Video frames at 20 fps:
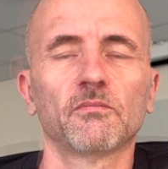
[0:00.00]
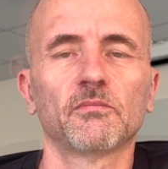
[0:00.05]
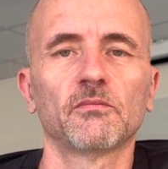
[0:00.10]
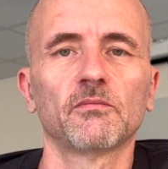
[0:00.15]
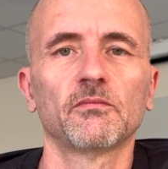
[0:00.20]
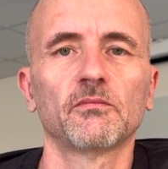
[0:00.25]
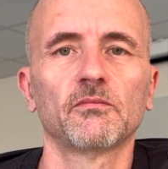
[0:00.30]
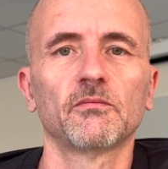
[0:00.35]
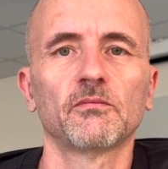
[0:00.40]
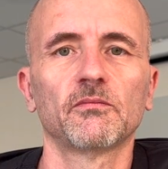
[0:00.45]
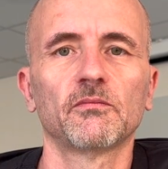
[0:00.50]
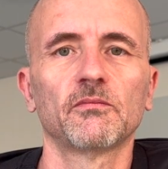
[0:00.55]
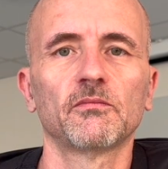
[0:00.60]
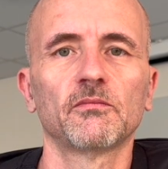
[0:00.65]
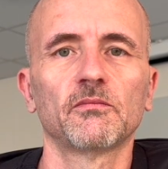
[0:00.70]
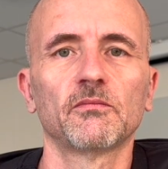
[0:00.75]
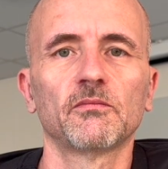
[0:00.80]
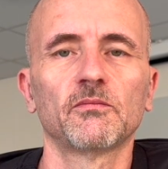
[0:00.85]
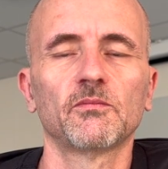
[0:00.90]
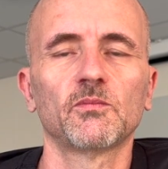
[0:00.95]
Go.
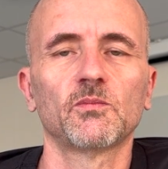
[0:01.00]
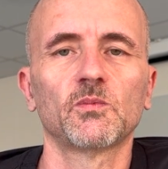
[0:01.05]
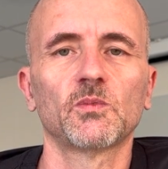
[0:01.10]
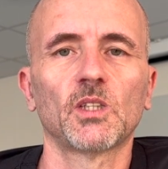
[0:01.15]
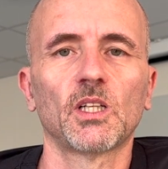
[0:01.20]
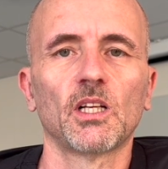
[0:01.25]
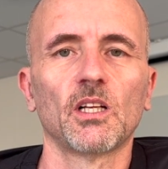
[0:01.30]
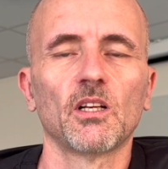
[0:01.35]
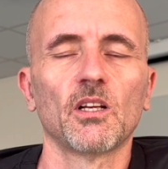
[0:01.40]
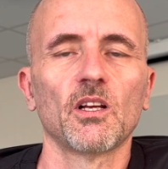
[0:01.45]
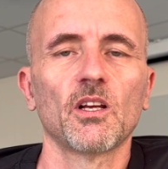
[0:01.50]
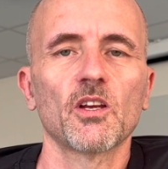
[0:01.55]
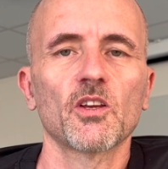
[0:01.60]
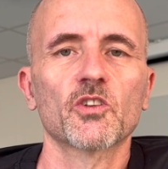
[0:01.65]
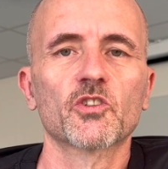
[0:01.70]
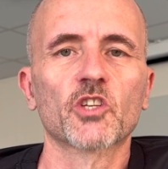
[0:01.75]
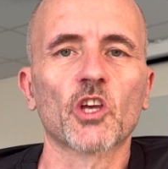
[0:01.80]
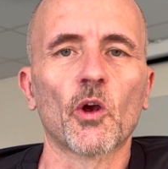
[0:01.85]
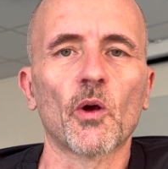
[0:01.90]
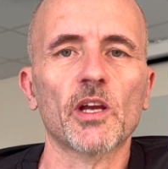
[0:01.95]

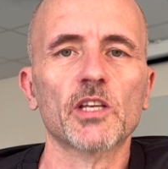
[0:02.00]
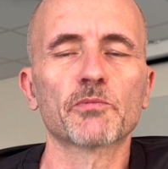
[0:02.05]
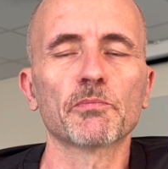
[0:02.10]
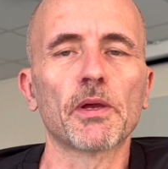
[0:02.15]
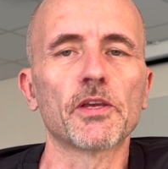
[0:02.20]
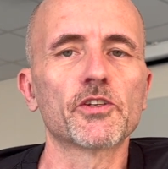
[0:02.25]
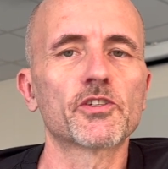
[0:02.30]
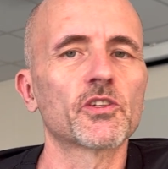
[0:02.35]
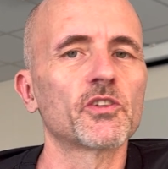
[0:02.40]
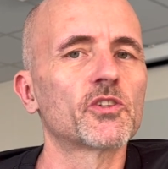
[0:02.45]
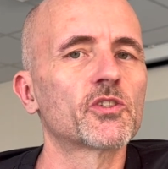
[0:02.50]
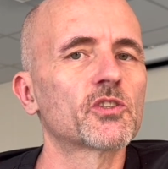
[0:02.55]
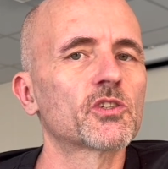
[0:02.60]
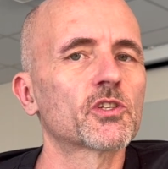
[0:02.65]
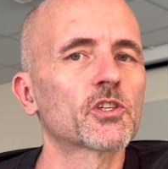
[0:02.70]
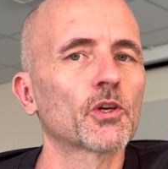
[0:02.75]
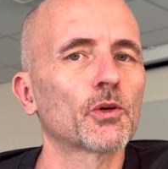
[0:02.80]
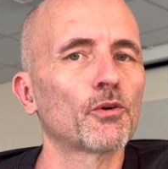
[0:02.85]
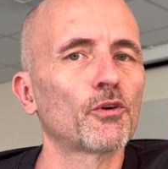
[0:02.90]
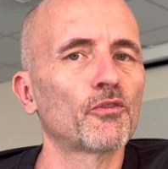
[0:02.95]
So as mentioned,
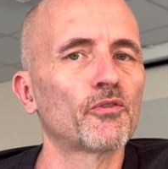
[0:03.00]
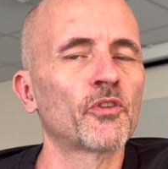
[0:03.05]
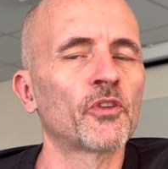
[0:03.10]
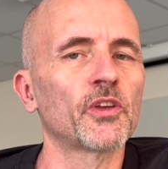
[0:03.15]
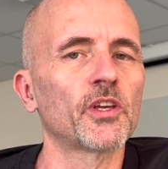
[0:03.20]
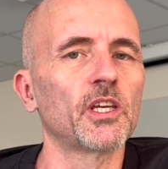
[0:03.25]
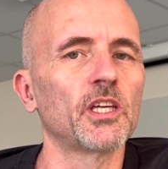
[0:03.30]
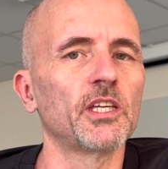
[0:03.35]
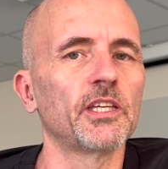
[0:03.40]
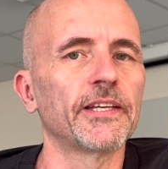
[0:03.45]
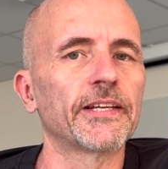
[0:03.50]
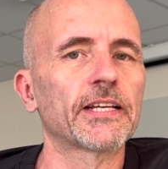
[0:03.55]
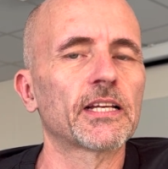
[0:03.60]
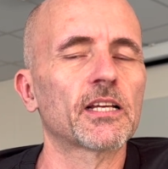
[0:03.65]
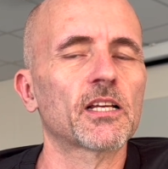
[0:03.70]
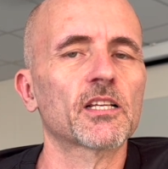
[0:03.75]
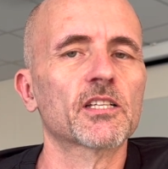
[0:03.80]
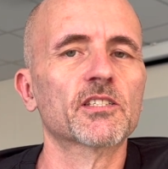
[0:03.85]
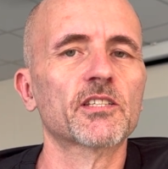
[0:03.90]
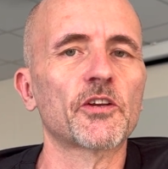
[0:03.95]
two of the
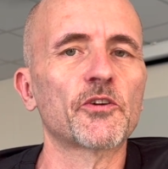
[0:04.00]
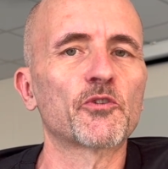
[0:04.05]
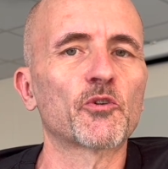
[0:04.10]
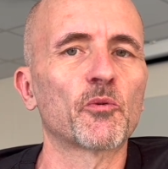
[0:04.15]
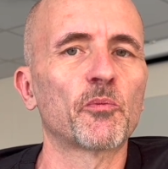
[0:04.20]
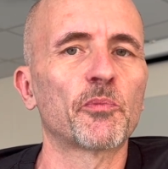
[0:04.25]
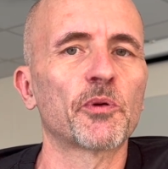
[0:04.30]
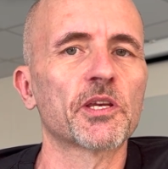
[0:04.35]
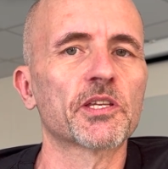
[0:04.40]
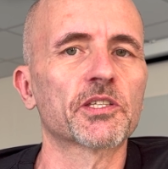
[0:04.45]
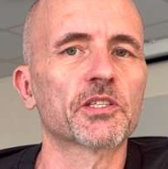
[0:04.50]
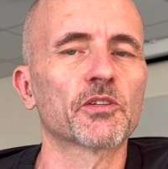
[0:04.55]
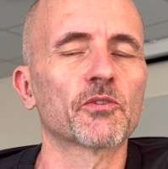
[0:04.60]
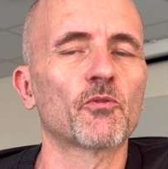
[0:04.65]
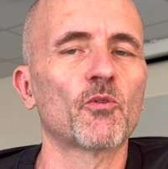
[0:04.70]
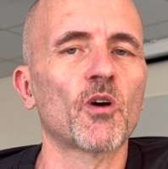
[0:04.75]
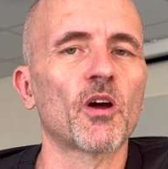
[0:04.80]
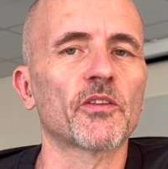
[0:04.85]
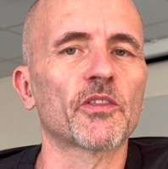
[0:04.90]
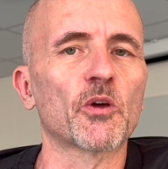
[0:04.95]
central pieces of
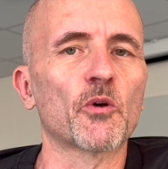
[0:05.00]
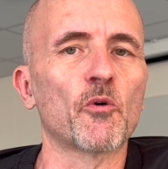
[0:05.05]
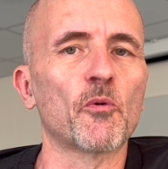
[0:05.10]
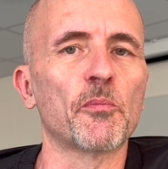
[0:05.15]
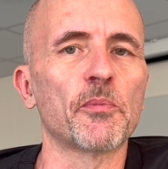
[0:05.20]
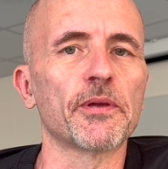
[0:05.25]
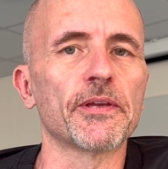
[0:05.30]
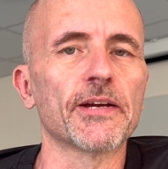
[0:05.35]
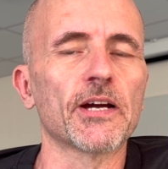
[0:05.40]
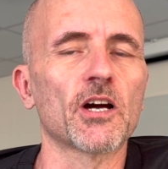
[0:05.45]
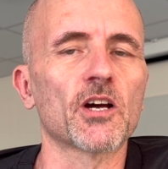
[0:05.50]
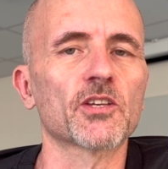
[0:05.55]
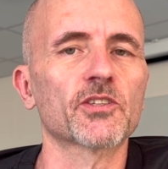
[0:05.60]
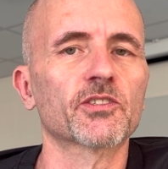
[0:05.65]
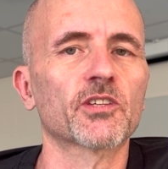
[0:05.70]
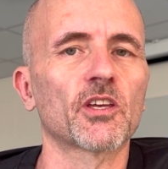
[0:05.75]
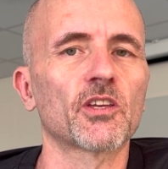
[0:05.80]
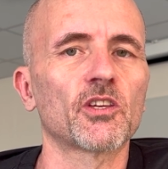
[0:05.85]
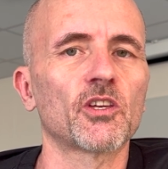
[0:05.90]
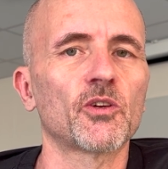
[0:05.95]
work that we'll be
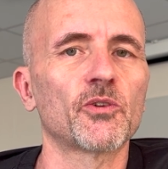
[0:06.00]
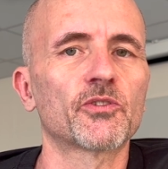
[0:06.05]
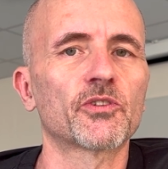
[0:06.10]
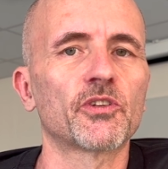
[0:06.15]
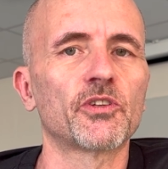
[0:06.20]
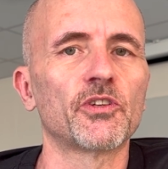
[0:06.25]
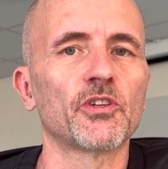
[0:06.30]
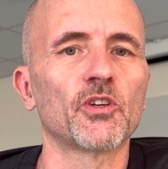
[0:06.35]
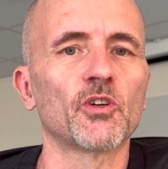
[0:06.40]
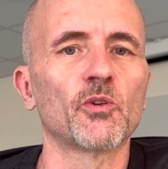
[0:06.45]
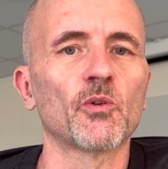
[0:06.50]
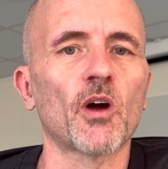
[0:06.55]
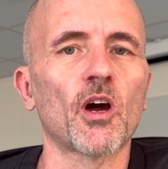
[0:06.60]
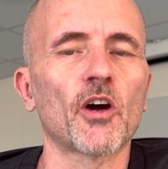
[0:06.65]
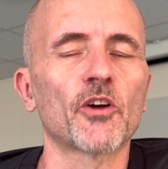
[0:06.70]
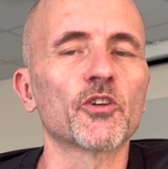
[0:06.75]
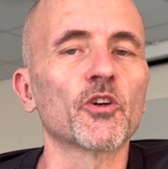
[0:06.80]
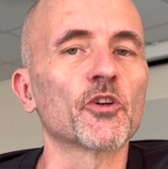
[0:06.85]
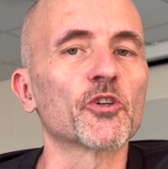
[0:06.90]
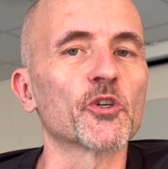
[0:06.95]
asking you to do are
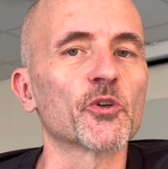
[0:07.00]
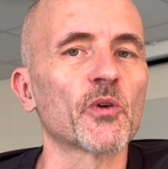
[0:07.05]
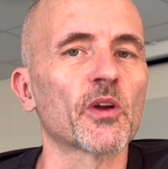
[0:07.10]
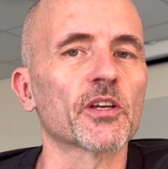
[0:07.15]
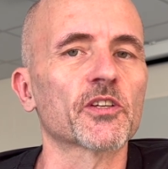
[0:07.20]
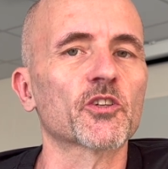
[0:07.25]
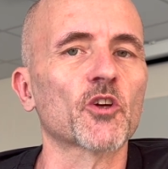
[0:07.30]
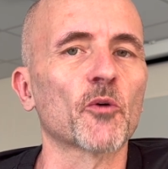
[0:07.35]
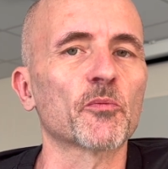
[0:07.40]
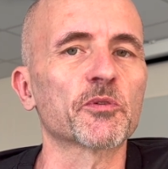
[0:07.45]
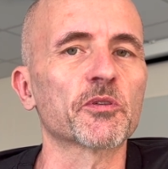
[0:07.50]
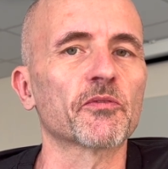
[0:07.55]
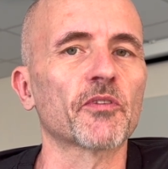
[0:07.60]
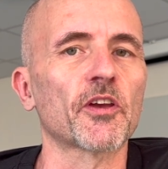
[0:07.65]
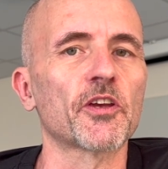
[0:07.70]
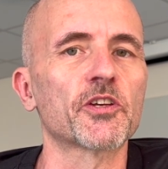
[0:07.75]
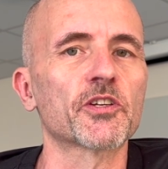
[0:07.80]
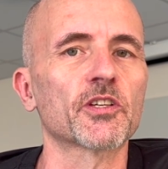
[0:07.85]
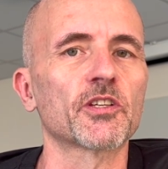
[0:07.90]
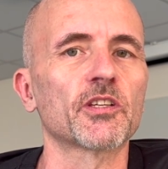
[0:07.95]
your direct
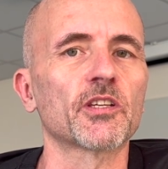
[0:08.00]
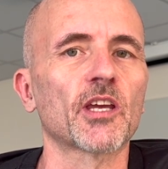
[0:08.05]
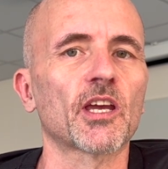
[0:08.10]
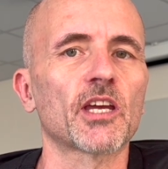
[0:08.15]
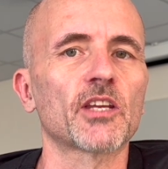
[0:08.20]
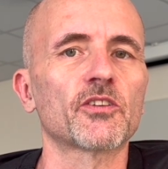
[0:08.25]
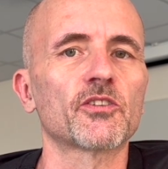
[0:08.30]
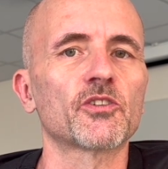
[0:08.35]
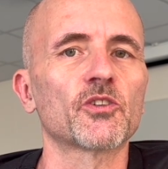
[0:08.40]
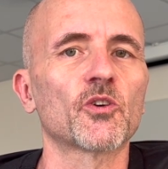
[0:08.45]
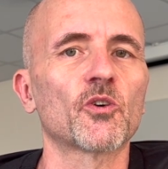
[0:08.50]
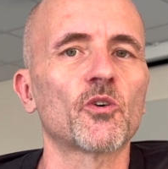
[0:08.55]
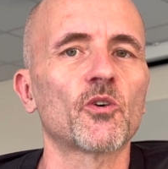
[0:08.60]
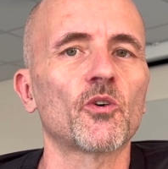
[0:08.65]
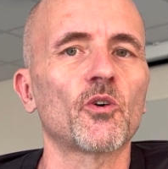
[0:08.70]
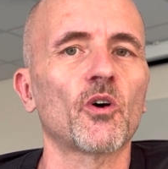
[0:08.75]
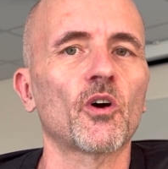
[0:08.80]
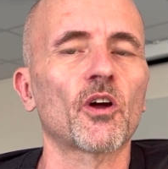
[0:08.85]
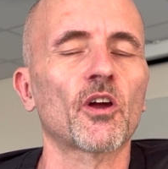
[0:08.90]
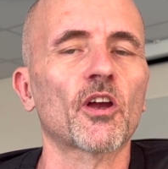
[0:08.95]
observation and
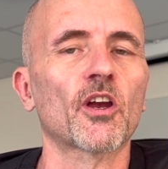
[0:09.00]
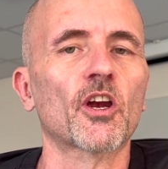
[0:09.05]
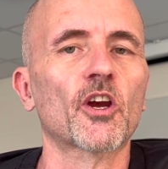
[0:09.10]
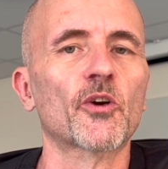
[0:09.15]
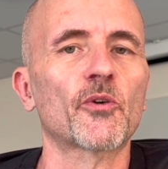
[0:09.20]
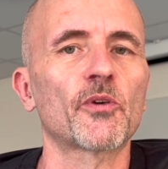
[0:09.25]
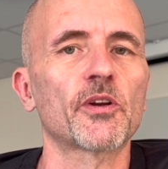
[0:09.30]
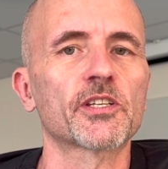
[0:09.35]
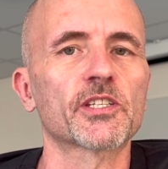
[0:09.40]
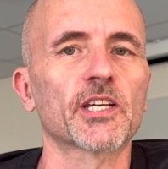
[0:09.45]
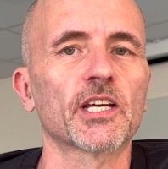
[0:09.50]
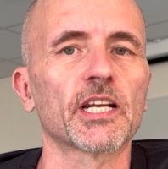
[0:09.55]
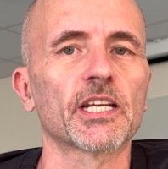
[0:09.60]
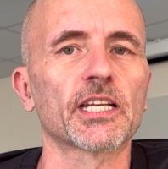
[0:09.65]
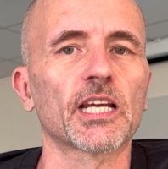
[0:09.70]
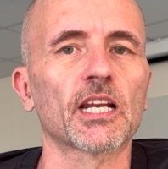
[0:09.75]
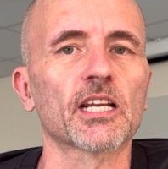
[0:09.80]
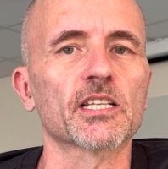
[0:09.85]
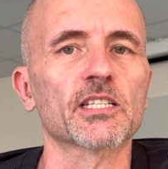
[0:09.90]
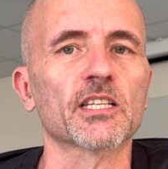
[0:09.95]
your critical
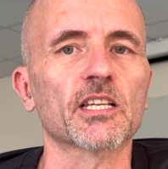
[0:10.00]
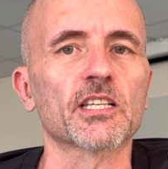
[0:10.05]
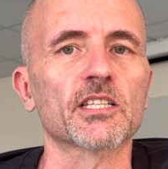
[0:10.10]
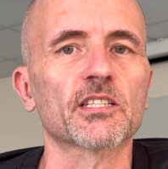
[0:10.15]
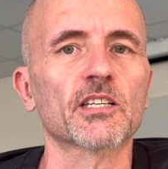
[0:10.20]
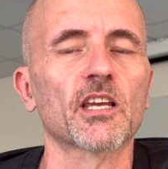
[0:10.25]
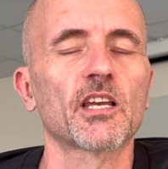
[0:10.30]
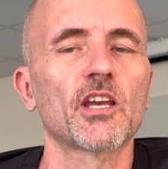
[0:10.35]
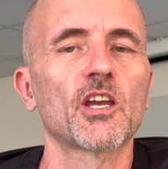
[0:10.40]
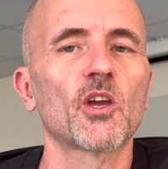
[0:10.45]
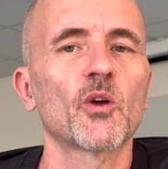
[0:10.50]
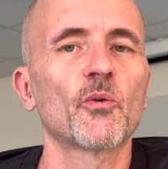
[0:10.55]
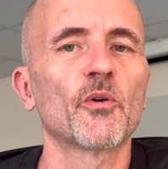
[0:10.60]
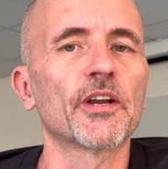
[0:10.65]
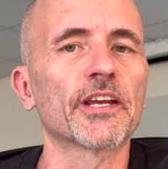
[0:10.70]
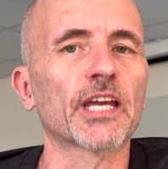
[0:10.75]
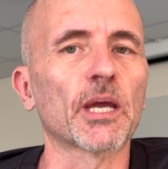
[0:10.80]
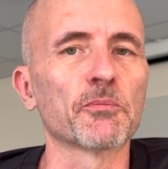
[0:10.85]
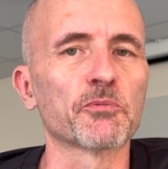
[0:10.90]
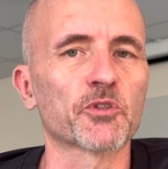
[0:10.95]
analysis. When
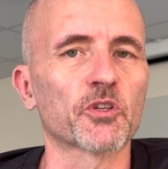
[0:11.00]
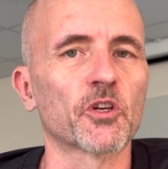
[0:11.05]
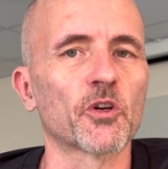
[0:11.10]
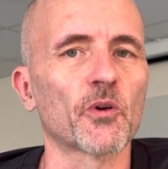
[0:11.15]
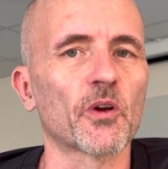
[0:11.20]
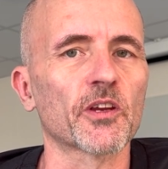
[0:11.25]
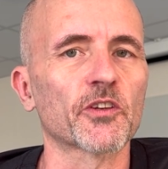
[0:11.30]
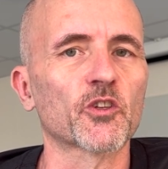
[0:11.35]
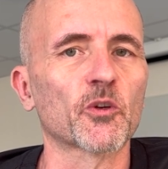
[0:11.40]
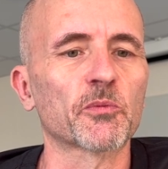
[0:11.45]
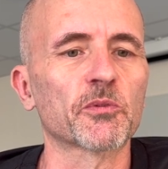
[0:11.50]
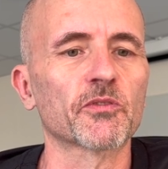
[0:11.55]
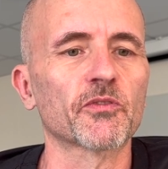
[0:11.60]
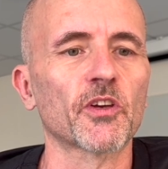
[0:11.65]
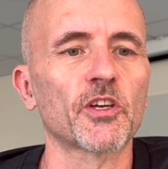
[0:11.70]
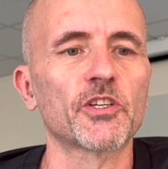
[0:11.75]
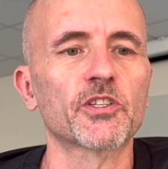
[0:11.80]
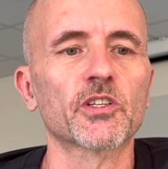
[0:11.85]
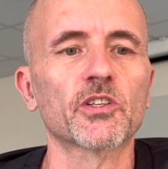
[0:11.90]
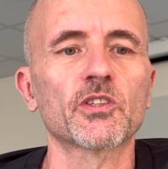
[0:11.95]
it comes to direct
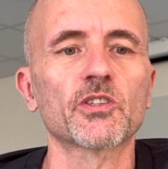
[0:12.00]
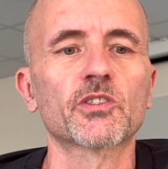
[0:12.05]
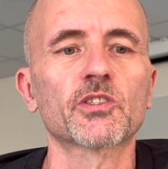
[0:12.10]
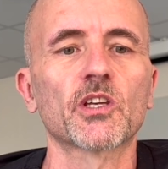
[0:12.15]
observations,